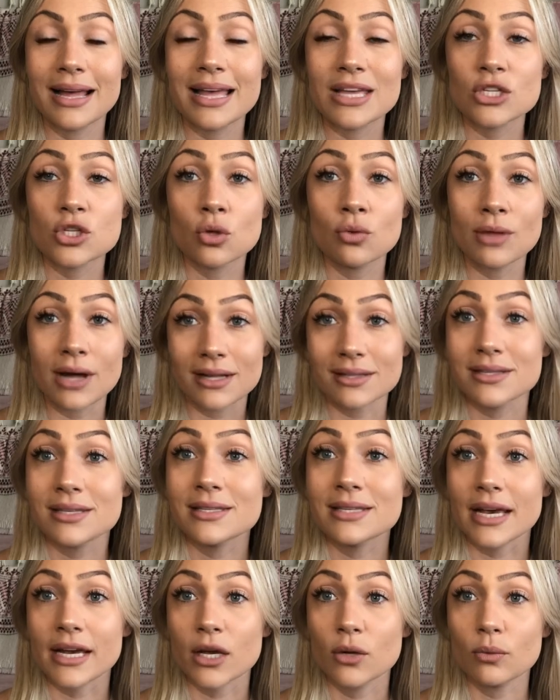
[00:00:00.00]
So that's the
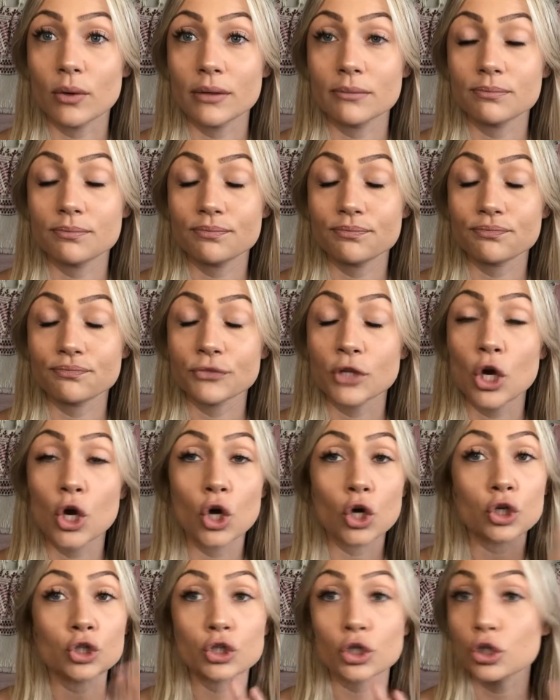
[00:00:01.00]
second one.
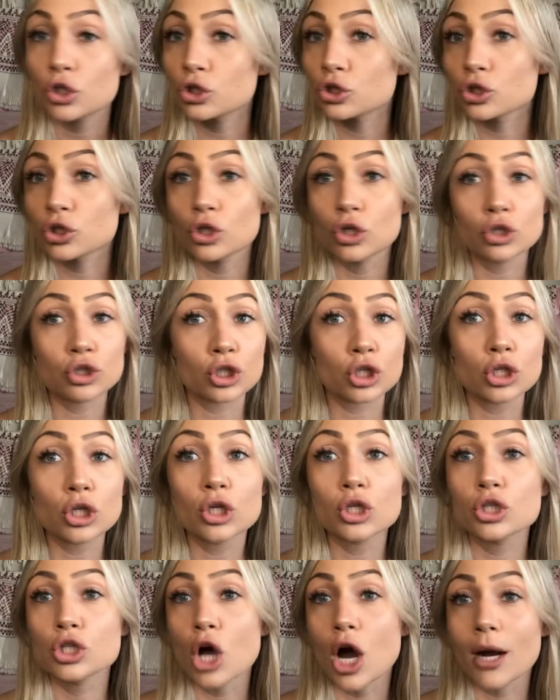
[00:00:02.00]
Journal, journal,
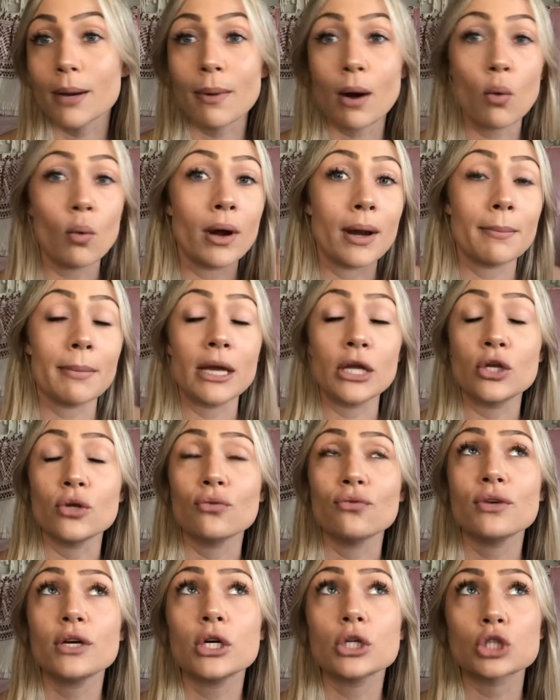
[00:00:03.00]
journal. Talk about what it made you
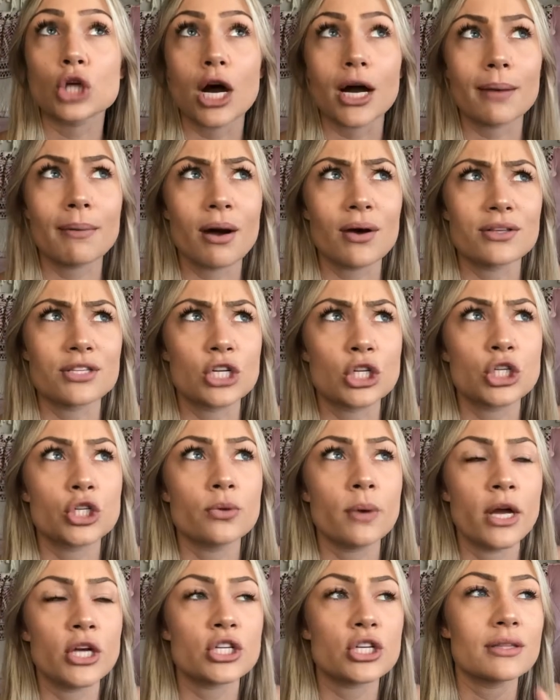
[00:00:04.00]
feel. Talk about a
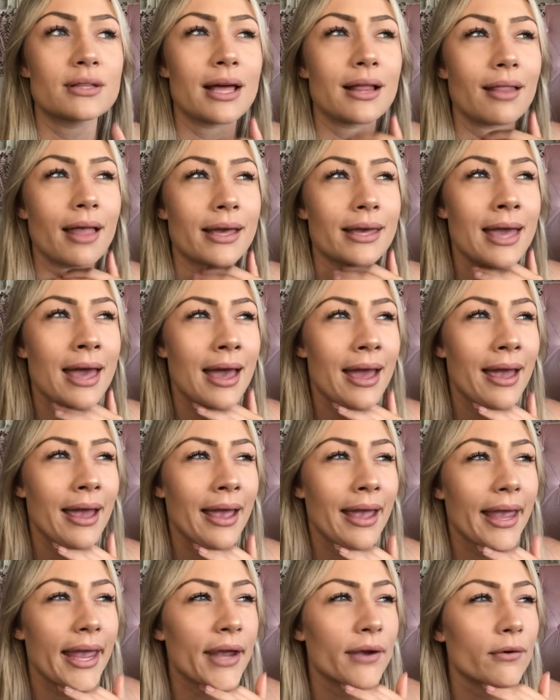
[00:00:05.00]
situation that like
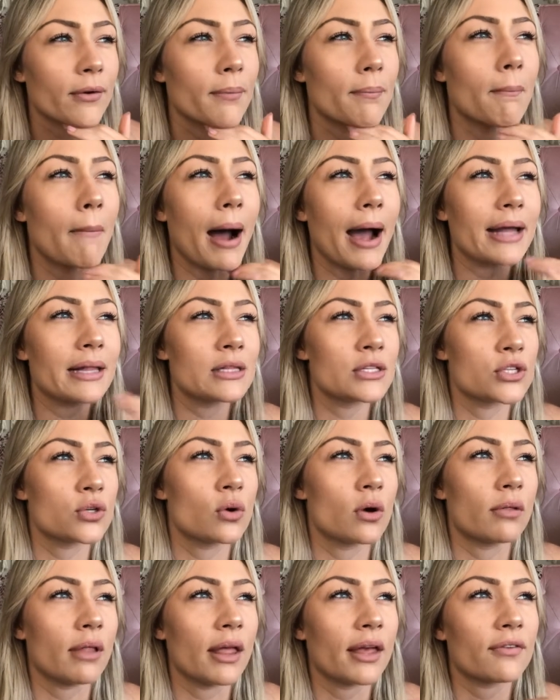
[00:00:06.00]
it reminds you
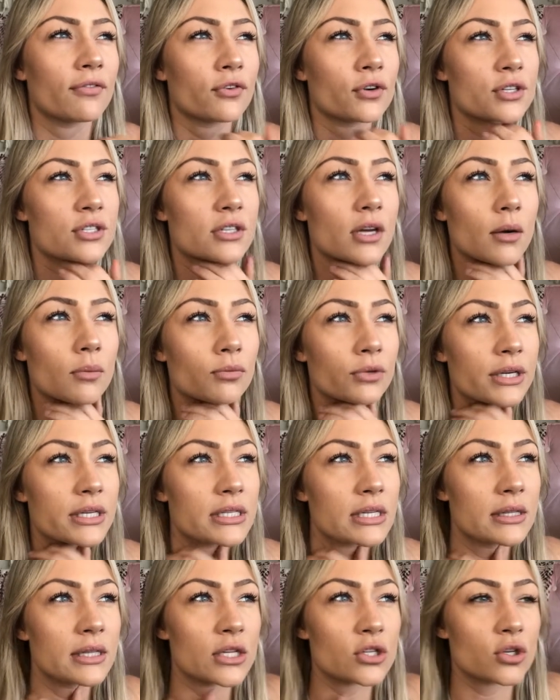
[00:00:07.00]
of, like, for some
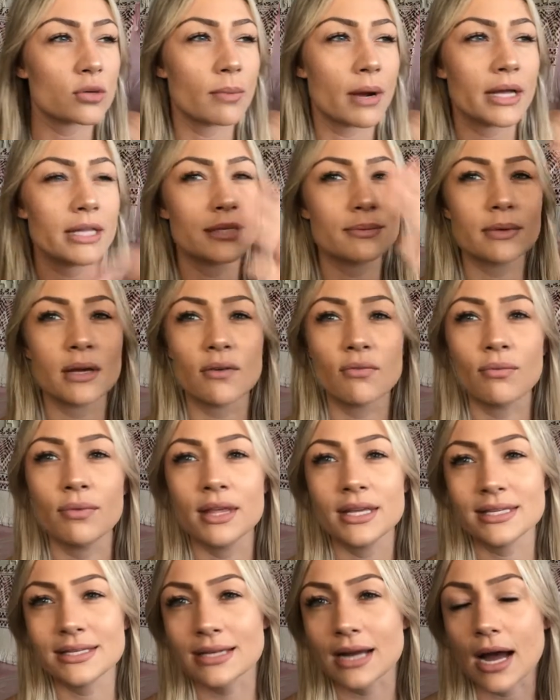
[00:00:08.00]
reason this reminds me of
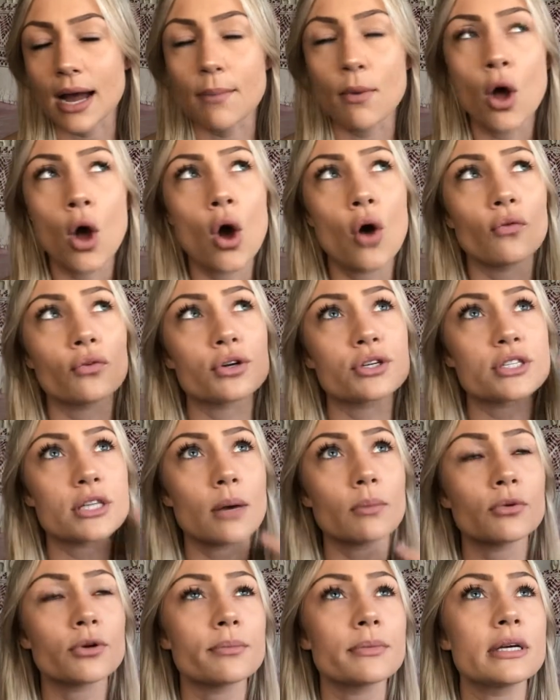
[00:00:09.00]
this time. For some
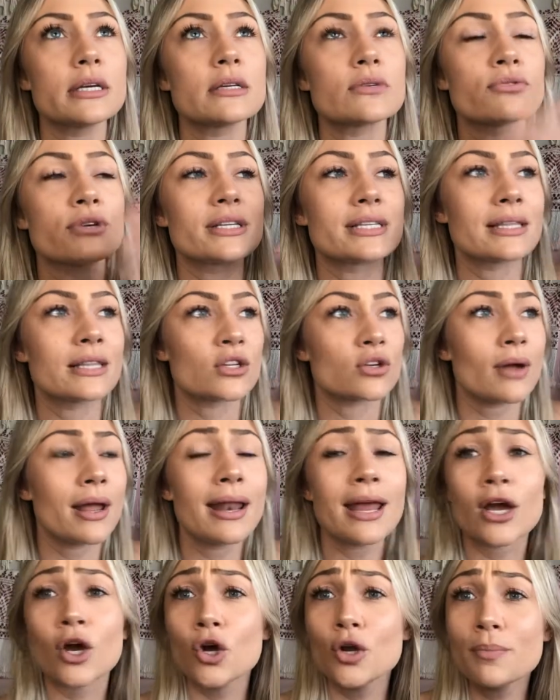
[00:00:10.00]
reason, and
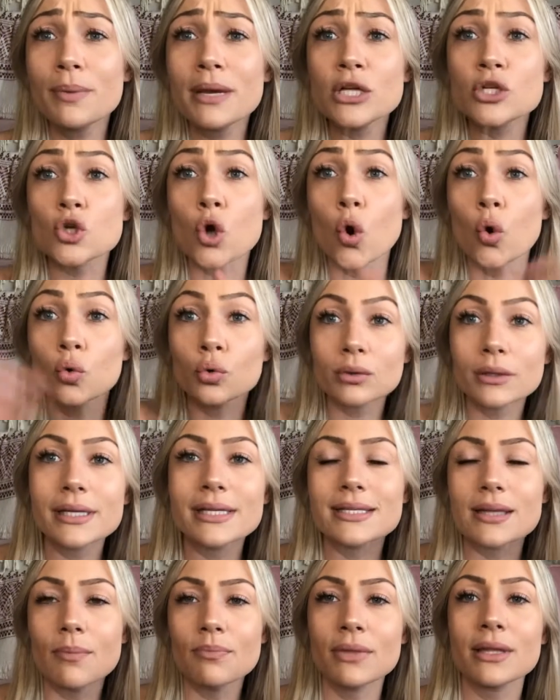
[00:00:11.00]
it could be totally
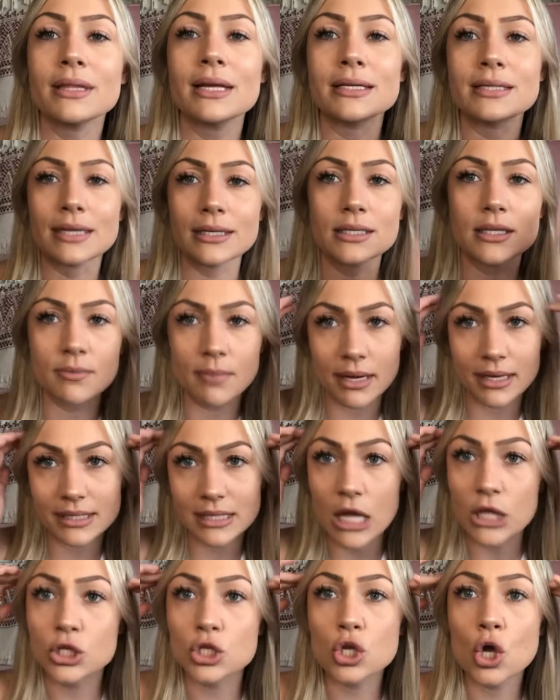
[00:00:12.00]
something that doesn't make
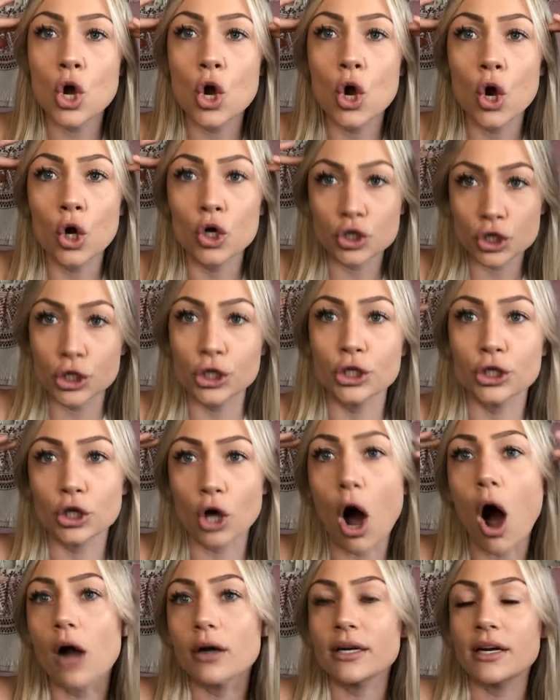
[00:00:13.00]
sense to your
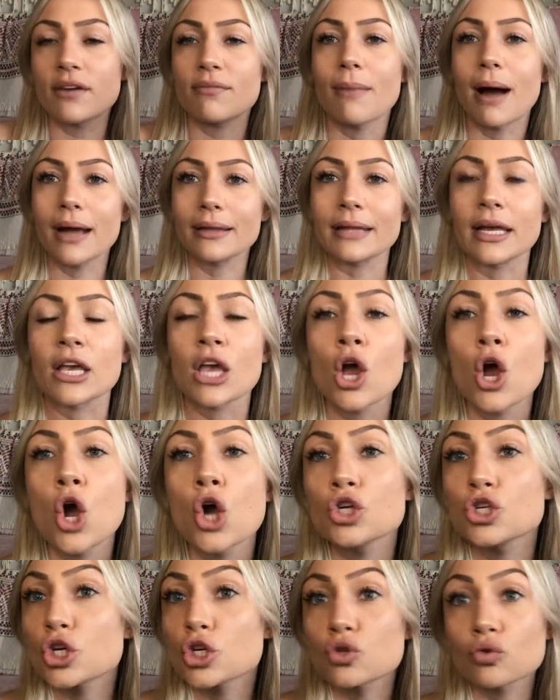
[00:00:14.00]
cognitive mind. Like,
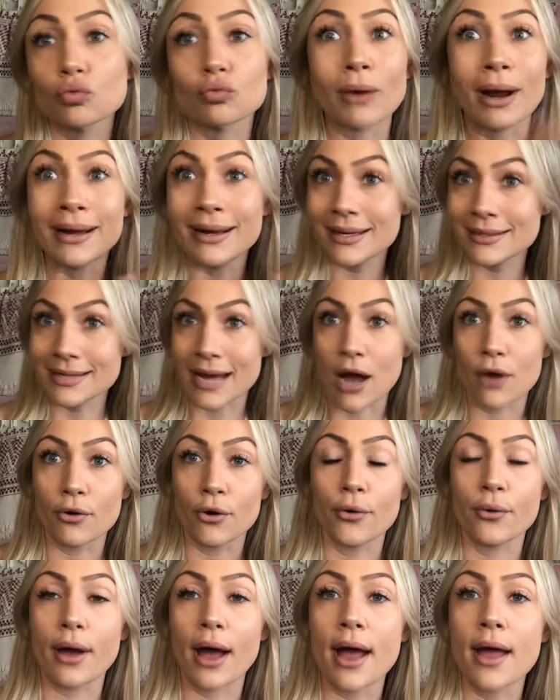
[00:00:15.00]
just write it down,
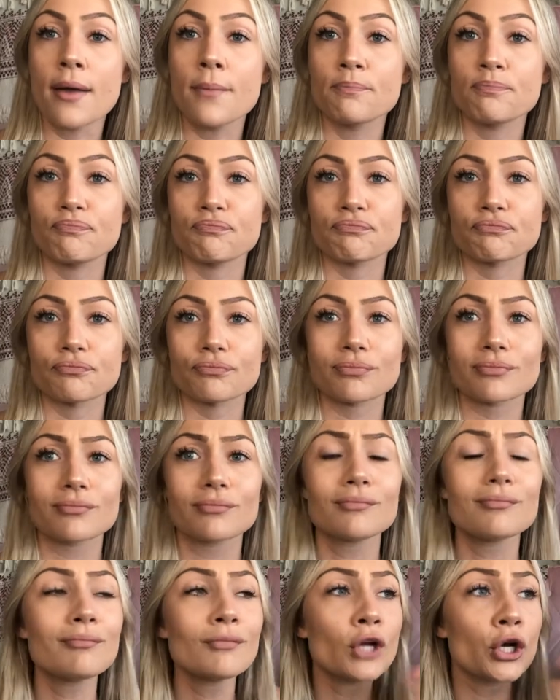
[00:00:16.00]
okay?
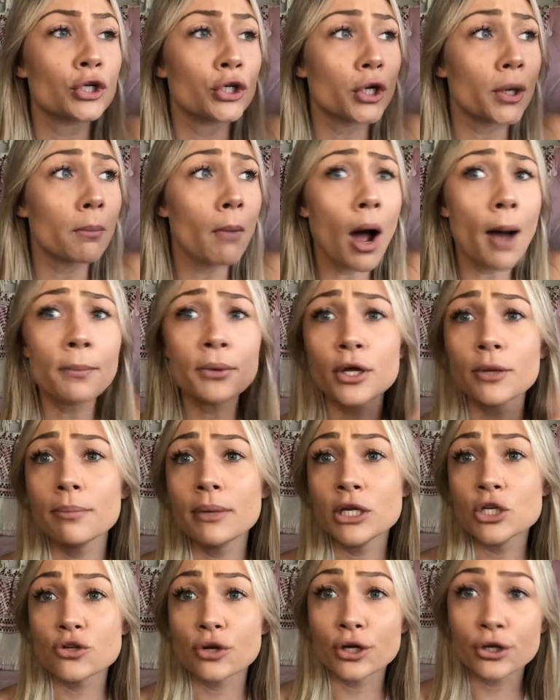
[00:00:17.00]
Your mom could
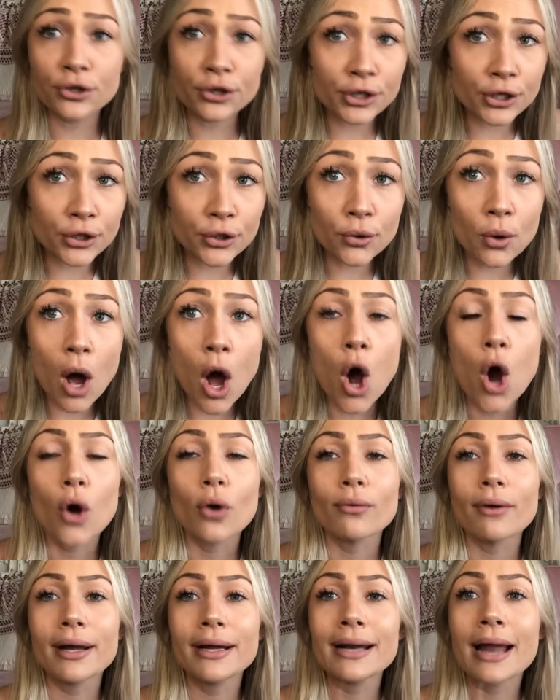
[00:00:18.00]
be triggering you
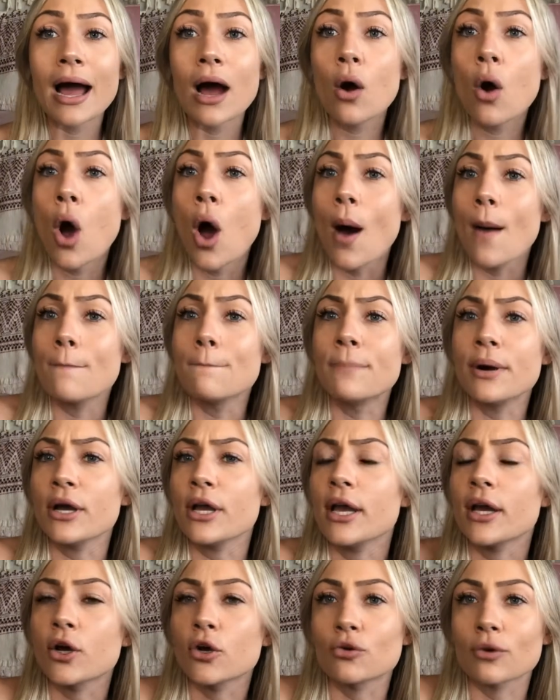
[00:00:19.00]
right now, but
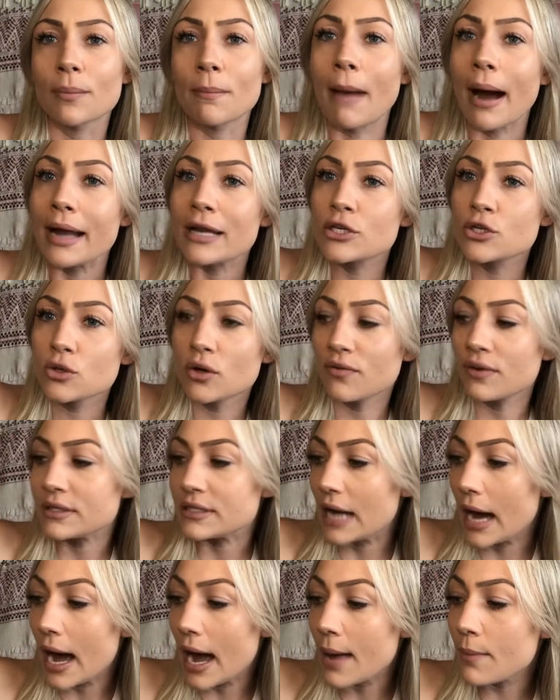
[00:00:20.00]
it could remind you of a
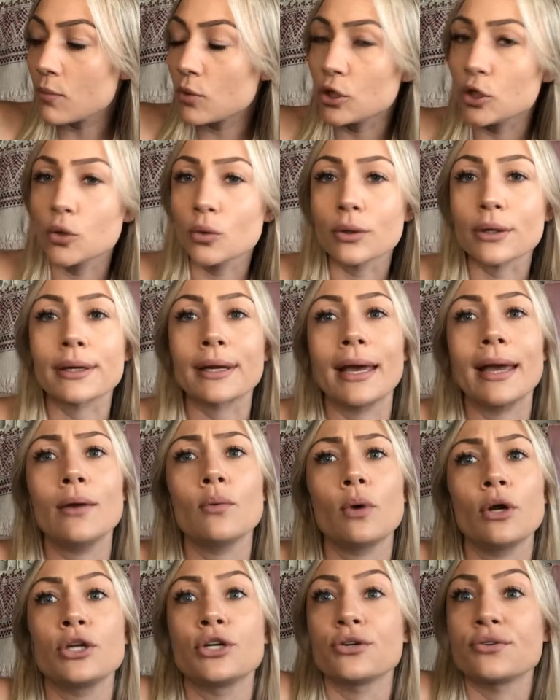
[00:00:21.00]
time when you were a kid
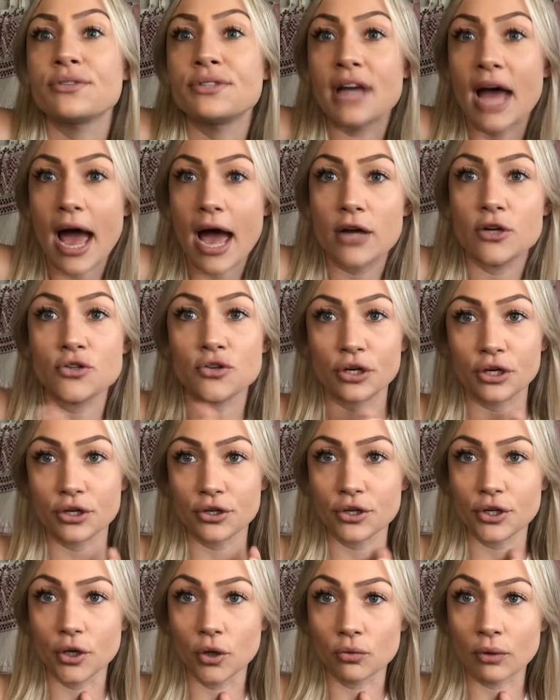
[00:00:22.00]
when your dad triggered
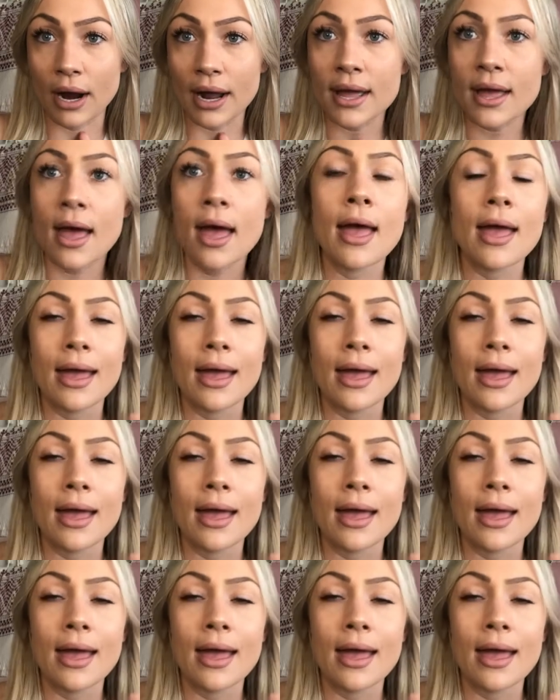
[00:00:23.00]
you, right?